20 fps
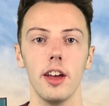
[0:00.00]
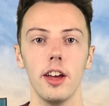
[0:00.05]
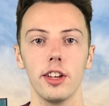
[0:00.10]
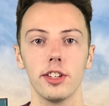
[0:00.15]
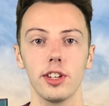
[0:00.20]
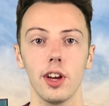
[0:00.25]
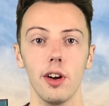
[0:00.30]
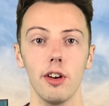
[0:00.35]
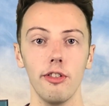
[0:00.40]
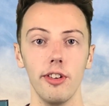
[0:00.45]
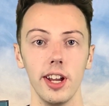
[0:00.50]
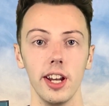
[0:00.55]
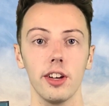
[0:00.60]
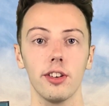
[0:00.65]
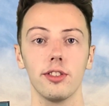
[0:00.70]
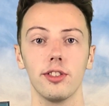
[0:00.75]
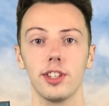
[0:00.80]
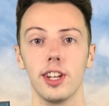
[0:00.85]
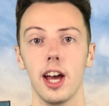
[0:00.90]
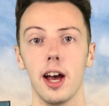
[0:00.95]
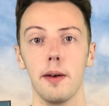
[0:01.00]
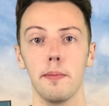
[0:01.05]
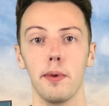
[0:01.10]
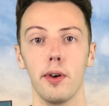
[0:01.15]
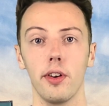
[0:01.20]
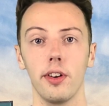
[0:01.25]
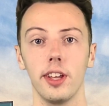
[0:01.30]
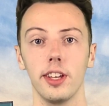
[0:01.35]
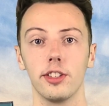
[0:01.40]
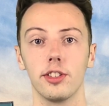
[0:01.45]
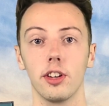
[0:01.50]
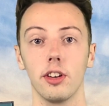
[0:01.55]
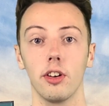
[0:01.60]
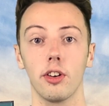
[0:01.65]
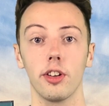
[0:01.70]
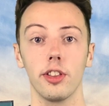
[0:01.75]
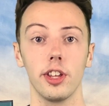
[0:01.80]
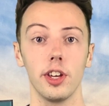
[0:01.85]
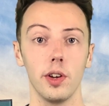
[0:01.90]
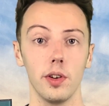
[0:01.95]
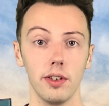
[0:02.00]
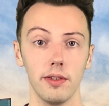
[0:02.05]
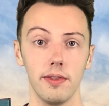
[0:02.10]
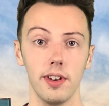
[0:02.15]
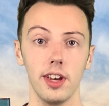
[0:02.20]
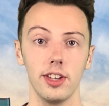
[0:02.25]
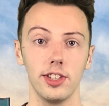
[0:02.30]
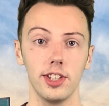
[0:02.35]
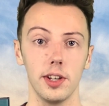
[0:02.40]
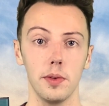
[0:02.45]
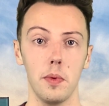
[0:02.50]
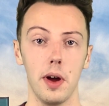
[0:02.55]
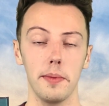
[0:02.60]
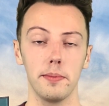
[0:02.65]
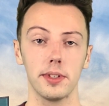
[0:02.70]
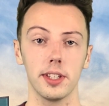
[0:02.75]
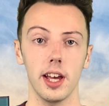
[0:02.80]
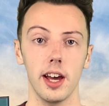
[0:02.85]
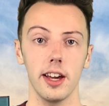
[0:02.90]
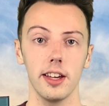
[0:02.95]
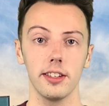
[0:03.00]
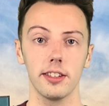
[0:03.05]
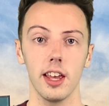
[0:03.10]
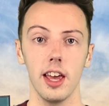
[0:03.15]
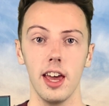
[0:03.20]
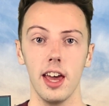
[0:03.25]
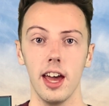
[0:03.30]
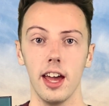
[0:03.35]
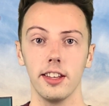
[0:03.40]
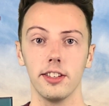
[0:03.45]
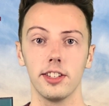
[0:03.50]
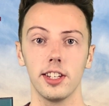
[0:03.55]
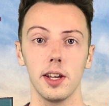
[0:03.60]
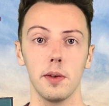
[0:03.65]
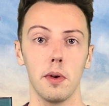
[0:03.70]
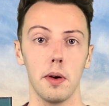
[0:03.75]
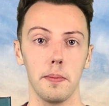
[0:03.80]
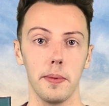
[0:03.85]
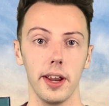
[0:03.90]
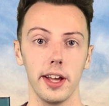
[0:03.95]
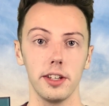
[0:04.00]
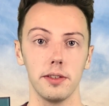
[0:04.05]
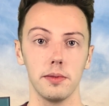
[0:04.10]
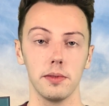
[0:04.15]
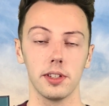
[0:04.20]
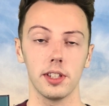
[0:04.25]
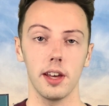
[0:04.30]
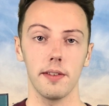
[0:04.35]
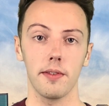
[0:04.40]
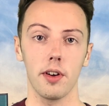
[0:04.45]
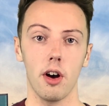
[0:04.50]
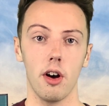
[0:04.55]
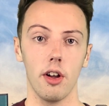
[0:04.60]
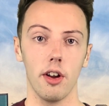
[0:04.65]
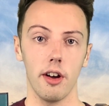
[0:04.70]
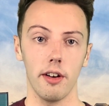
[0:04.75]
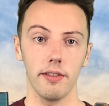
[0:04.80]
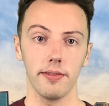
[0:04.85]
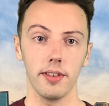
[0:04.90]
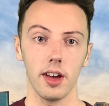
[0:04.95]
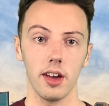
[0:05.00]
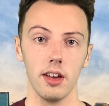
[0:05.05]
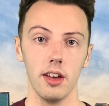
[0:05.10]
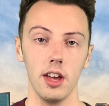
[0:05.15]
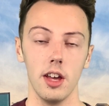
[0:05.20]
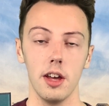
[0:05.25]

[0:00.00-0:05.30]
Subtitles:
So a really good start point is to look at the university websites and see what placements they've got on offer.